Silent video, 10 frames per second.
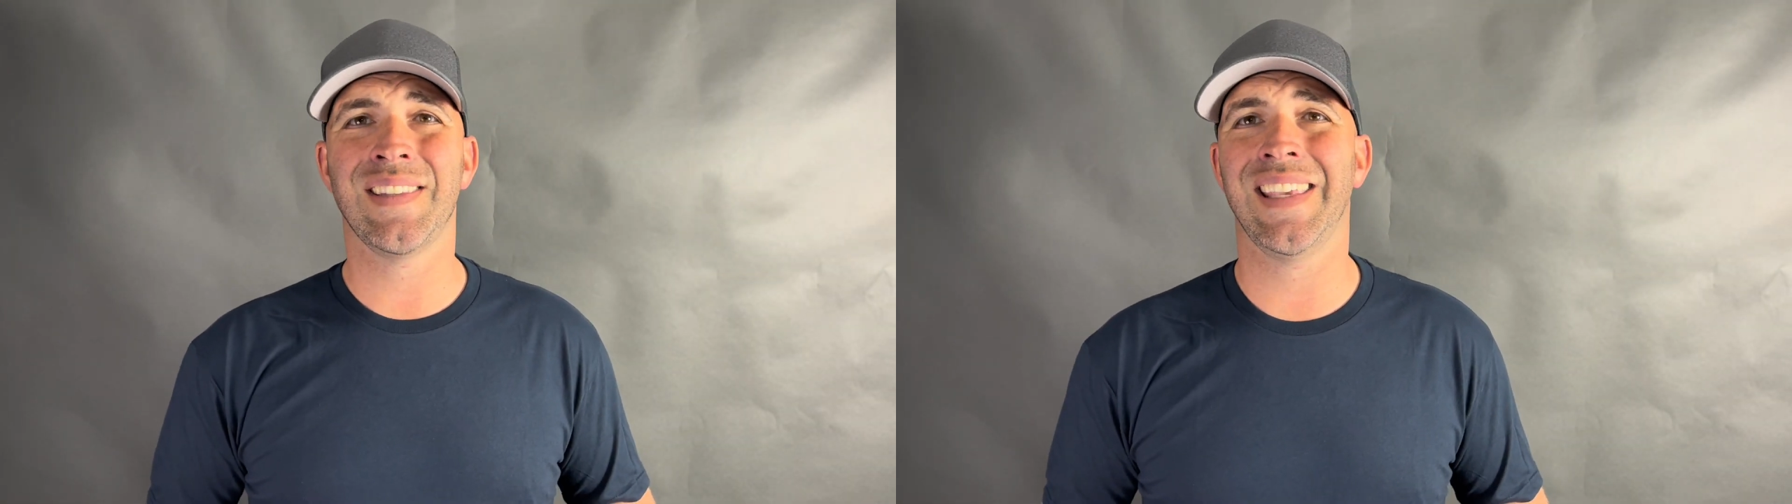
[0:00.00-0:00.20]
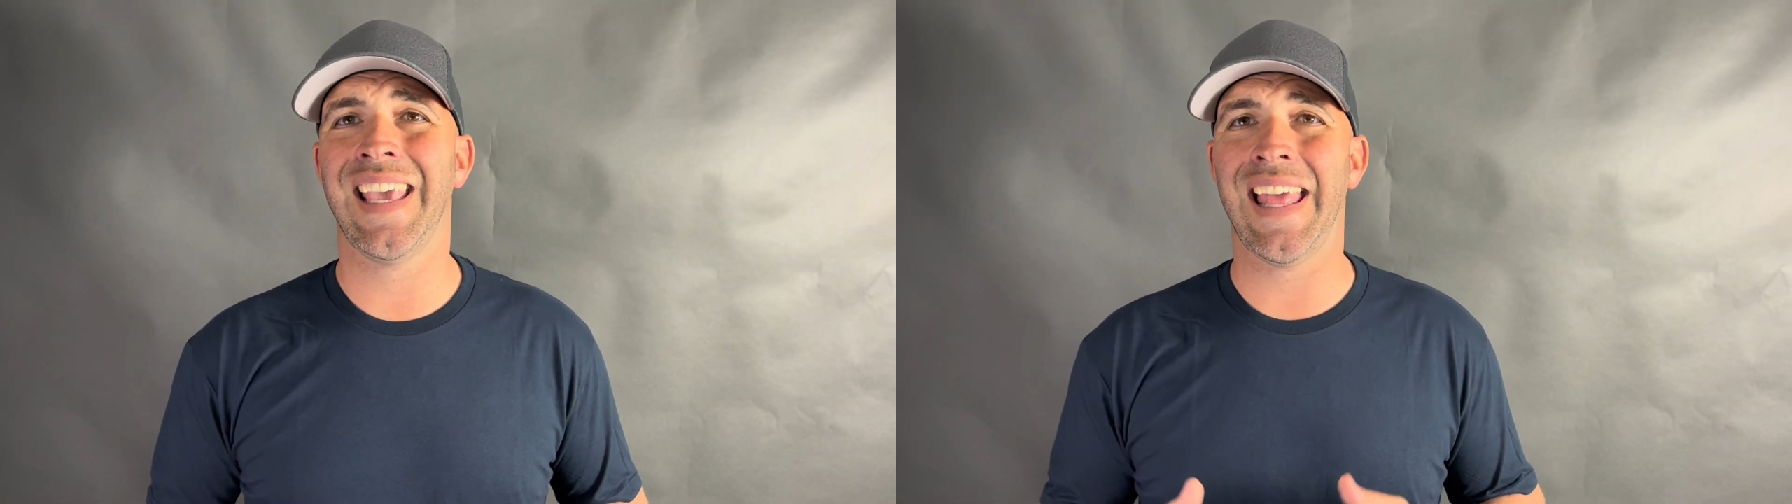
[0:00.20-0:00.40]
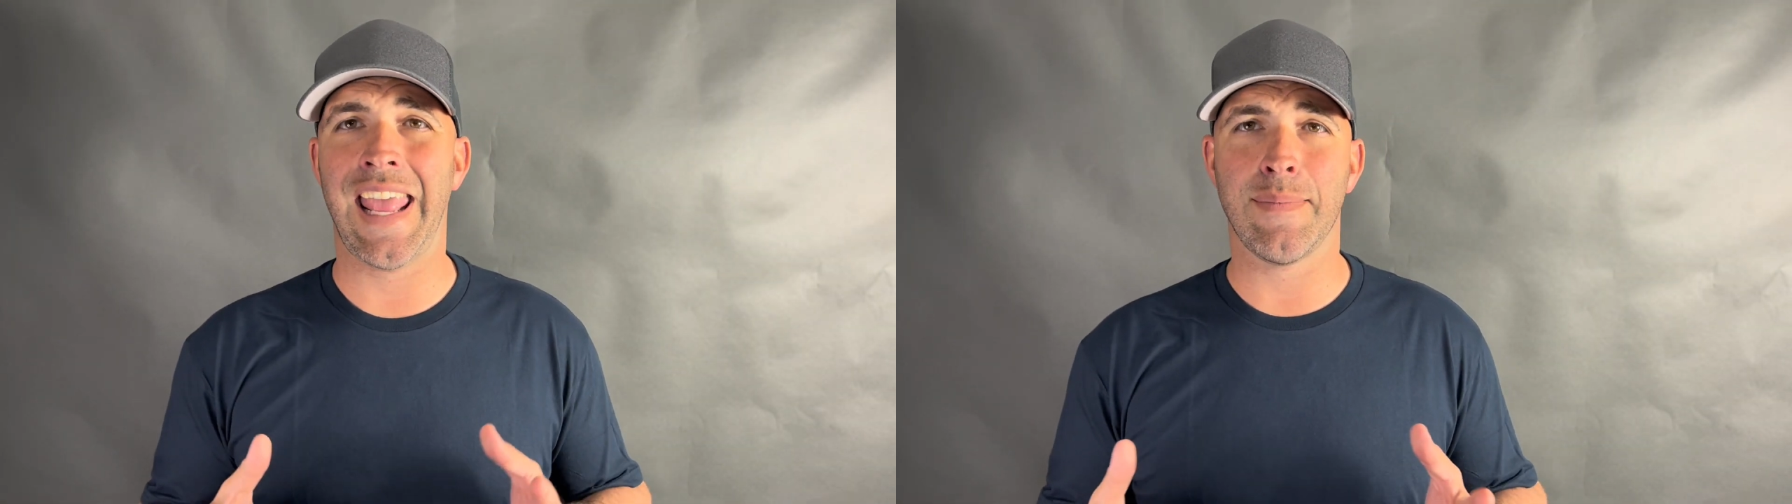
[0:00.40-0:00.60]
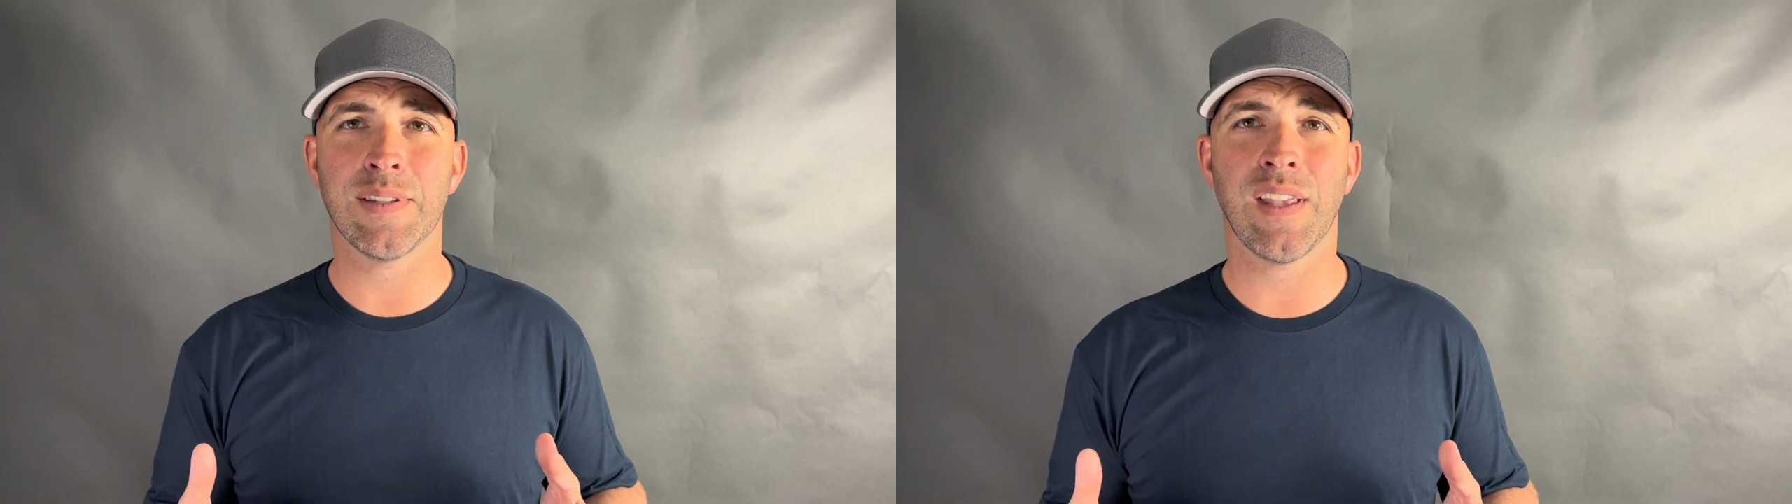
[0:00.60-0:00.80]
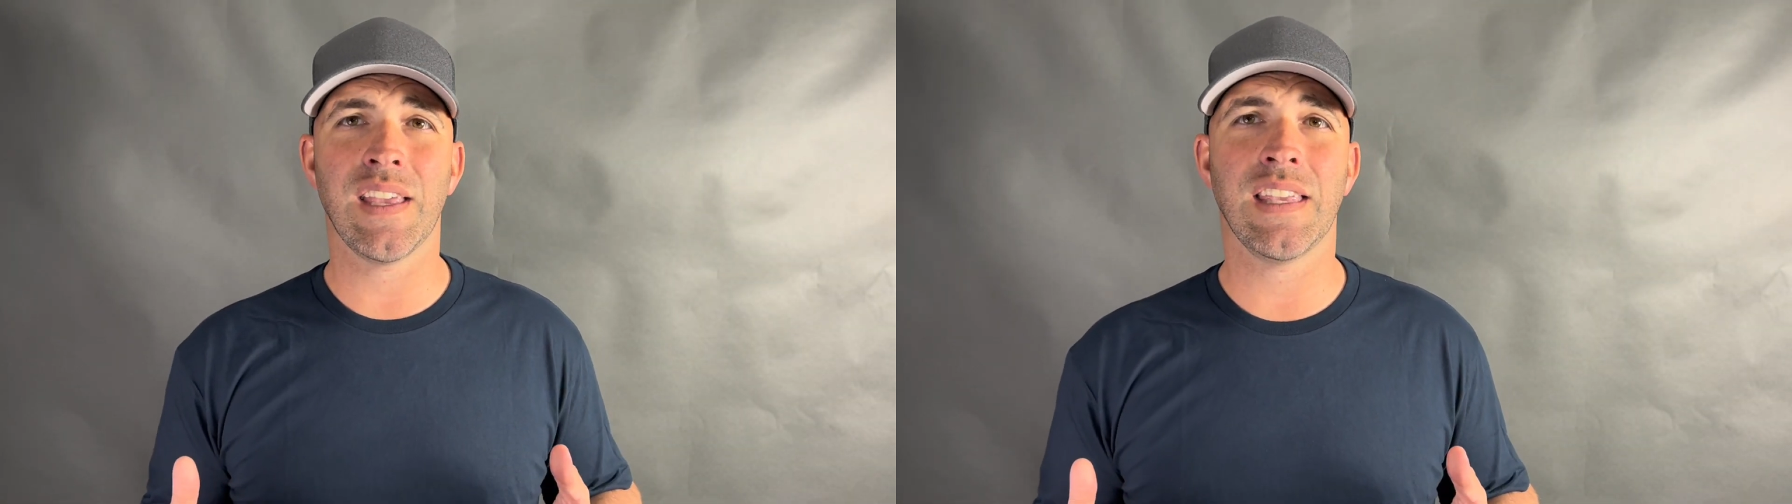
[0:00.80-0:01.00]
to get
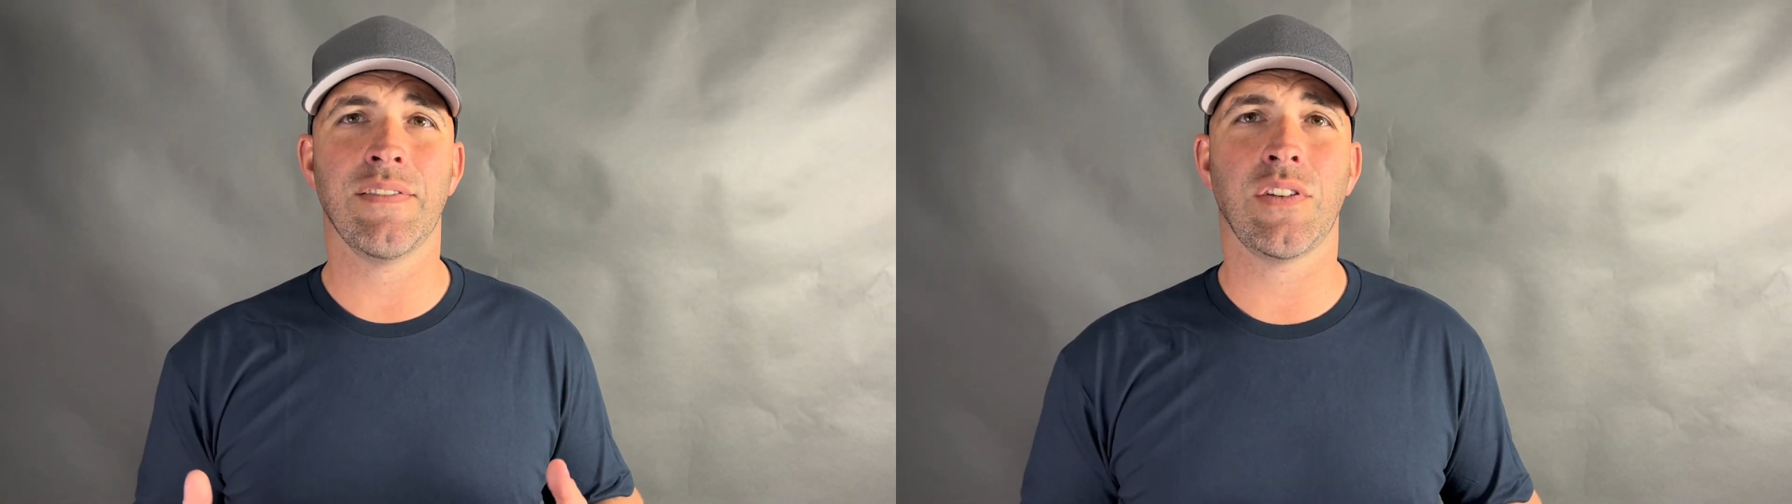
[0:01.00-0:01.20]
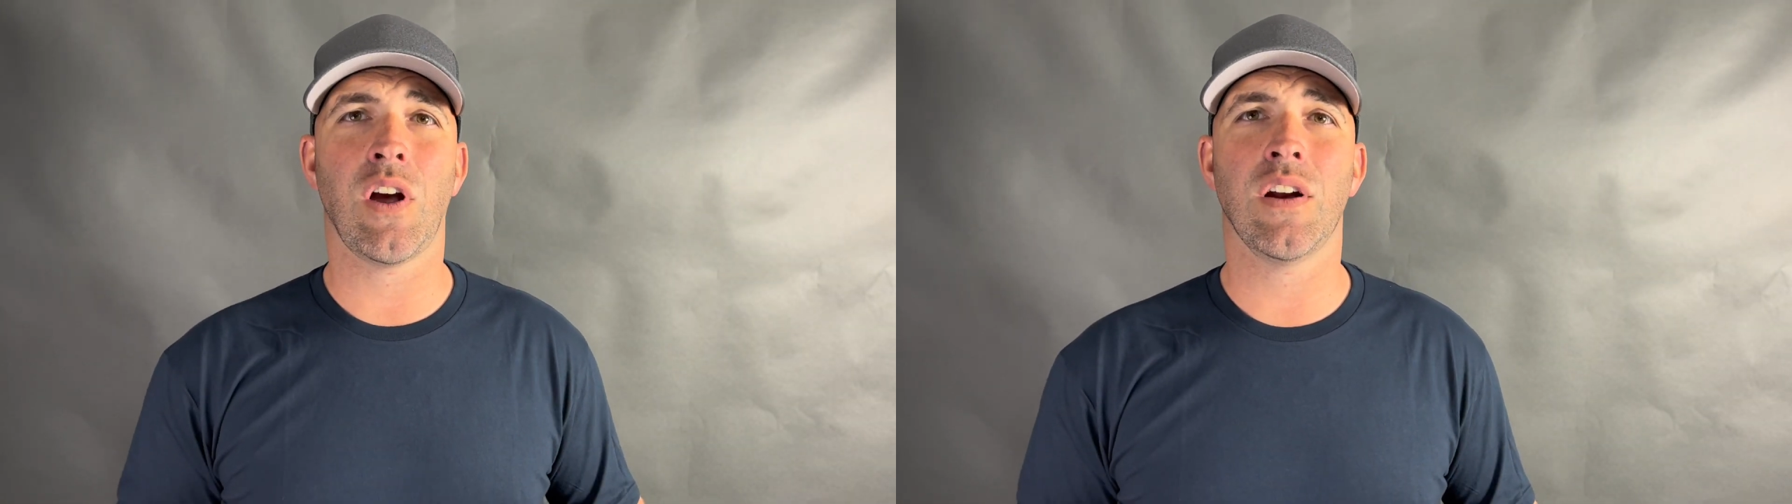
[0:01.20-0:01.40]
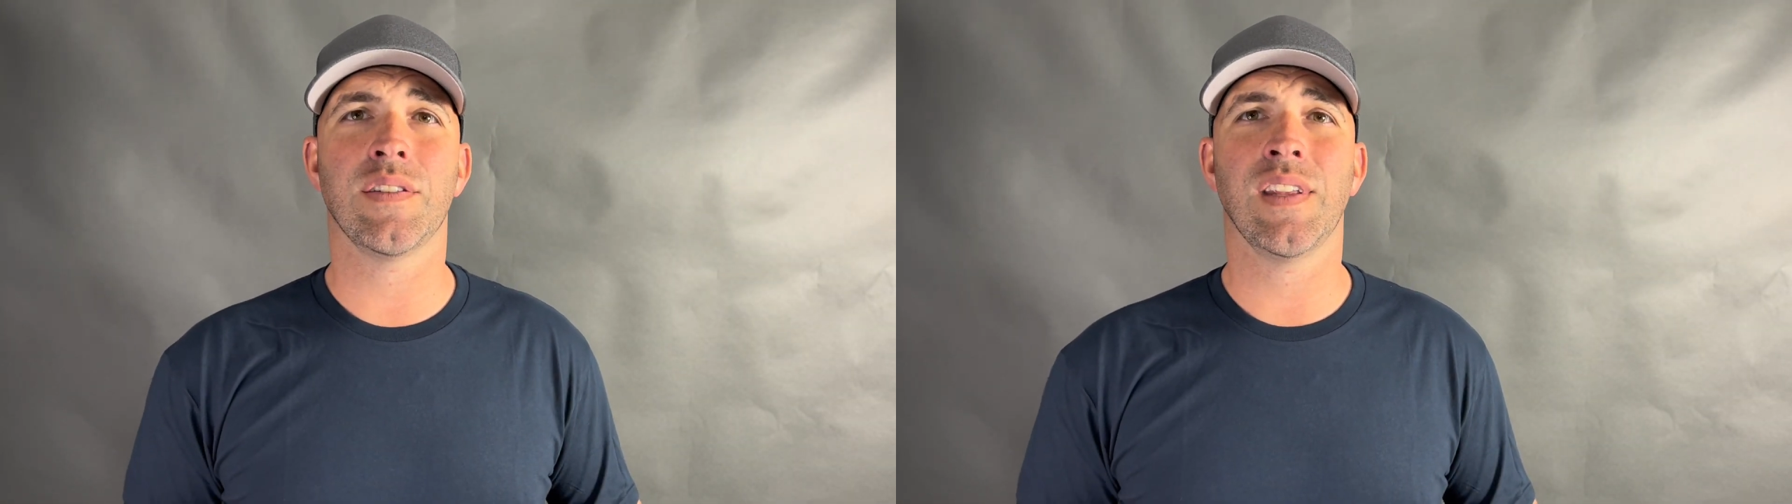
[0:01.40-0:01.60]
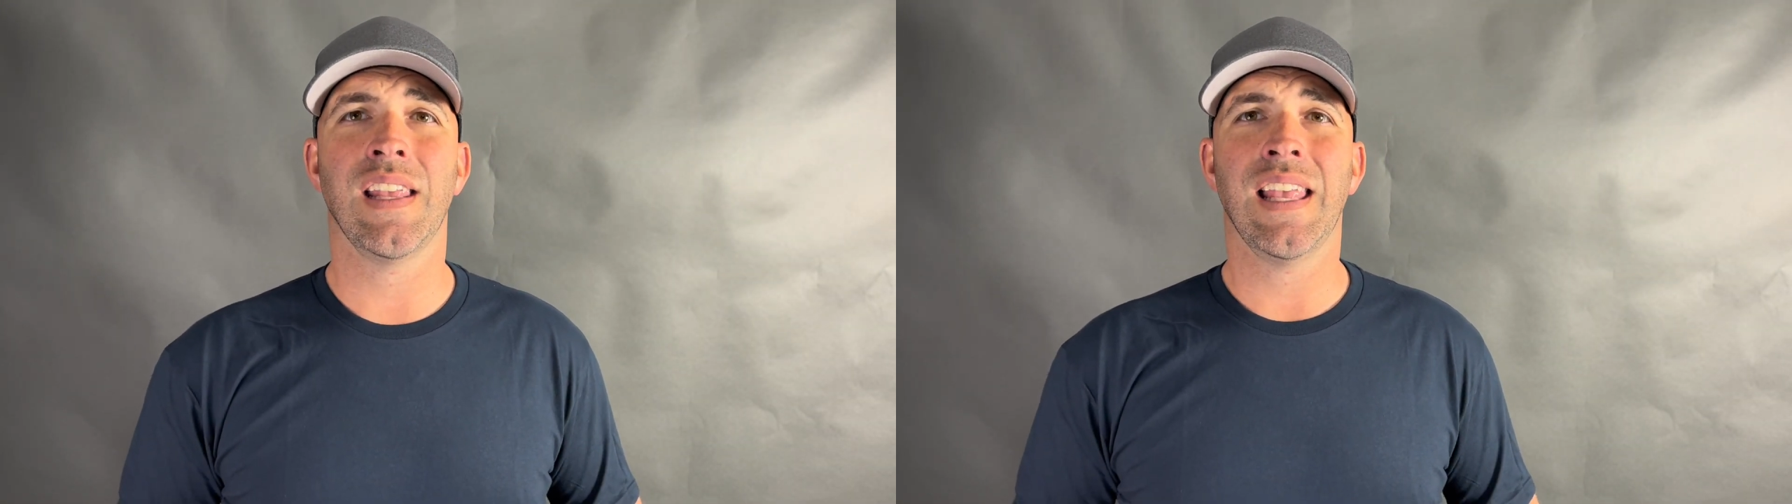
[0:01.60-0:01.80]
Amazon gift cards